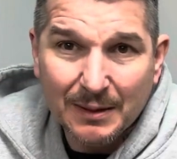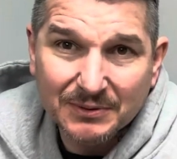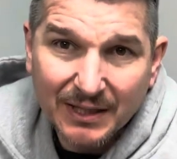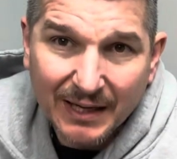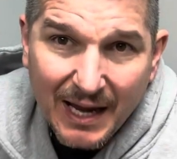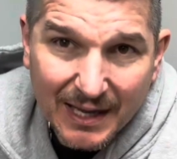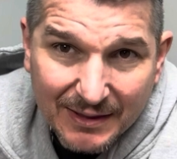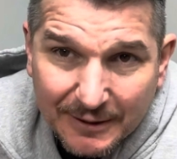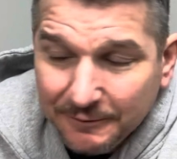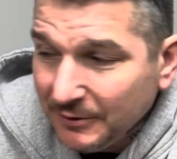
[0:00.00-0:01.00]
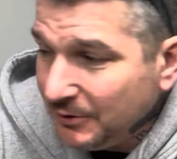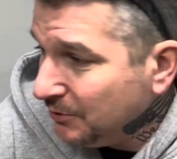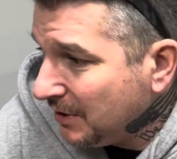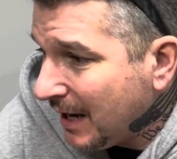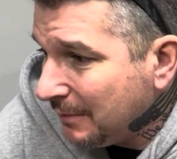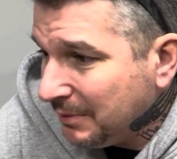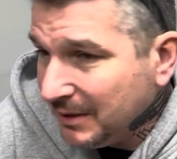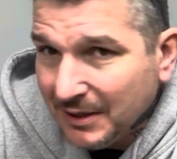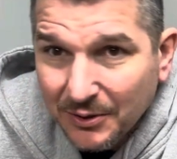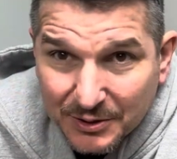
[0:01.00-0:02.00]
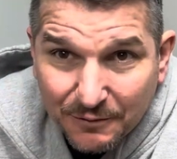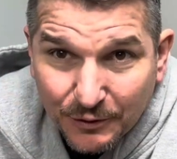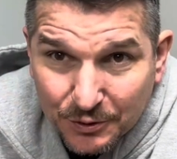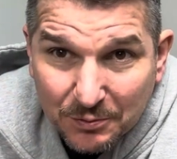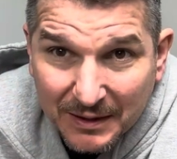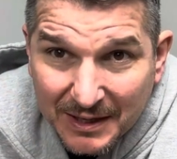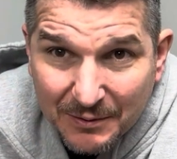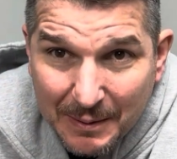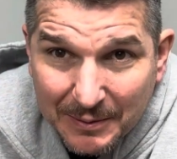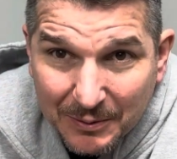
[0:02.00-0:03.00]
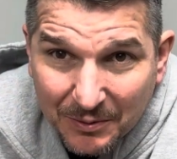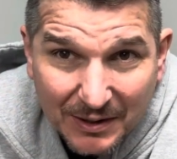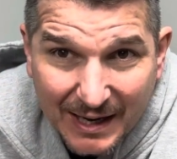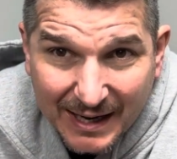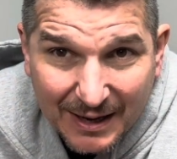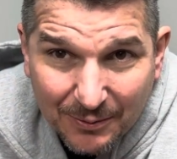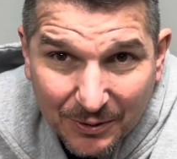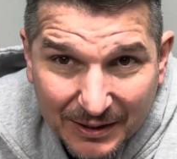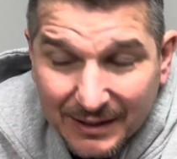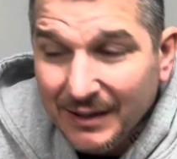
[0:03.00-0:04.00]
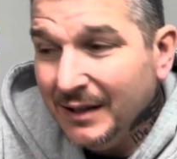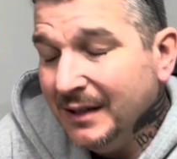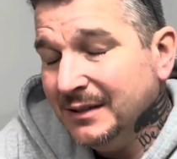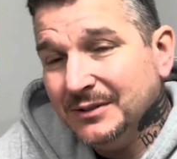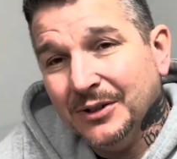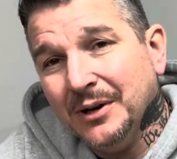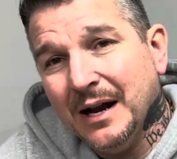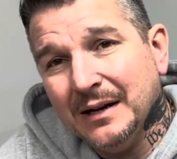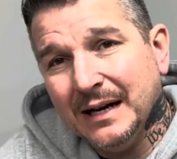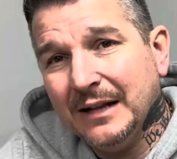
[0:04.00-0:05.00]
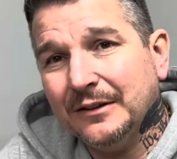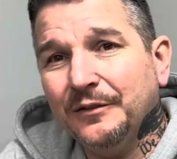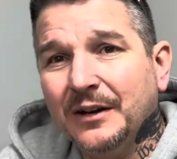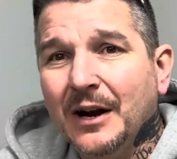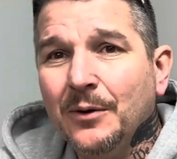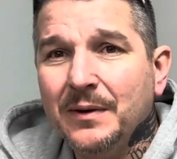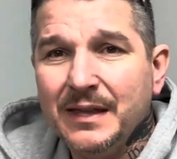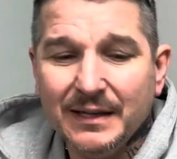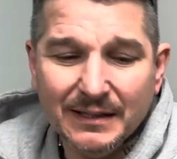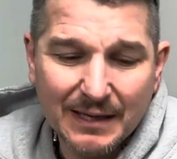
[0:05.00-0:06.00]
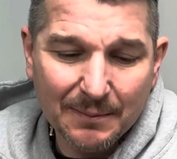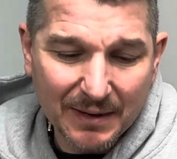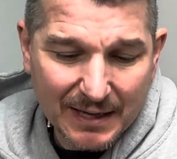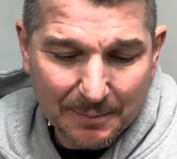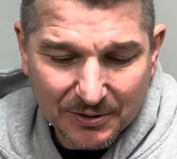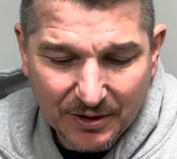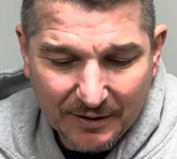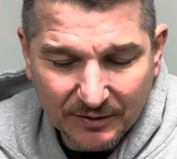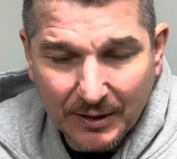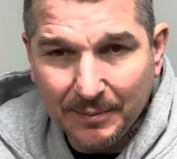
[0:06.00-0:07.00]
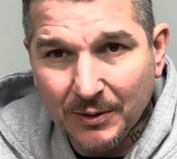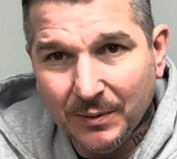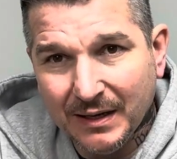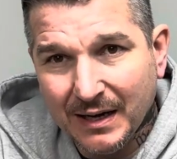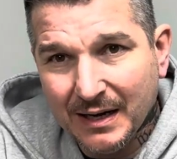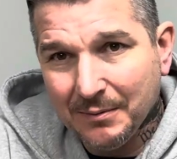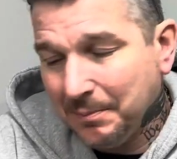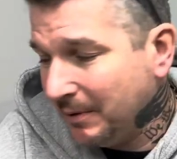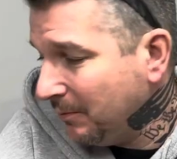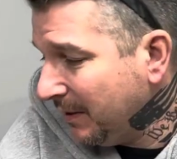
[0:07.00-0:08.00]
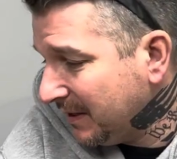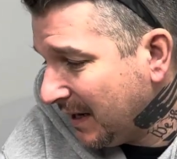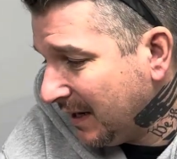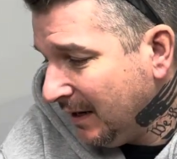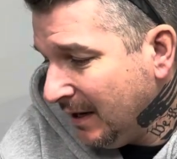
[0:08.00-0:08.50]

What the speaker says: It's like, hey, thanks for the new job, but this first weekend you want me to work, I can't work it. So I'm gonna have to figure out when that is. I might not be traveling up on a weekend. It might be a weekday.